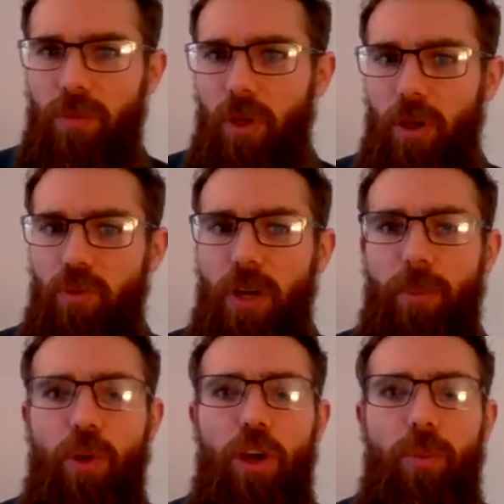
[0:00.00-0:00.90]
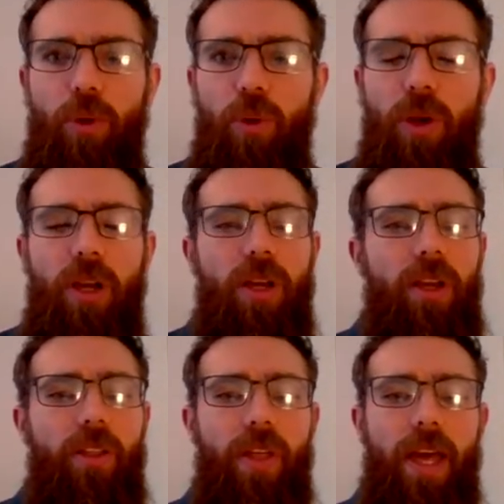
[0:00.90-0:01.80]
kind of red purple,
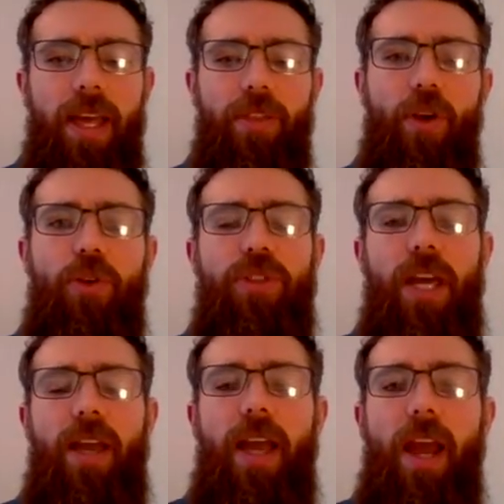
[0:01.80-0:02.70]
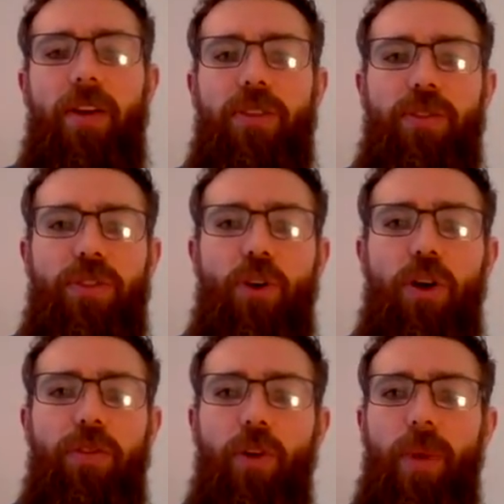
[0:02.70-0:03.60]
they're those areas of star
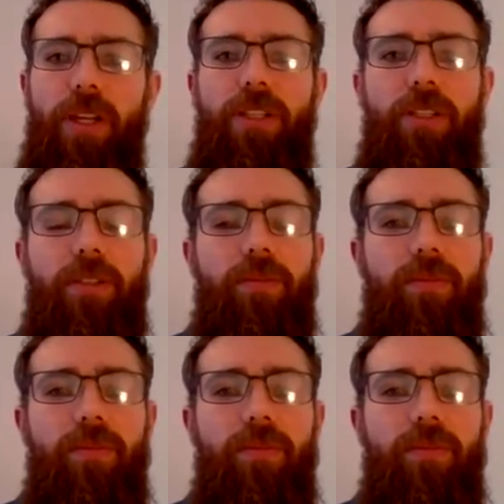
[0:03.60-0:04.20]
formation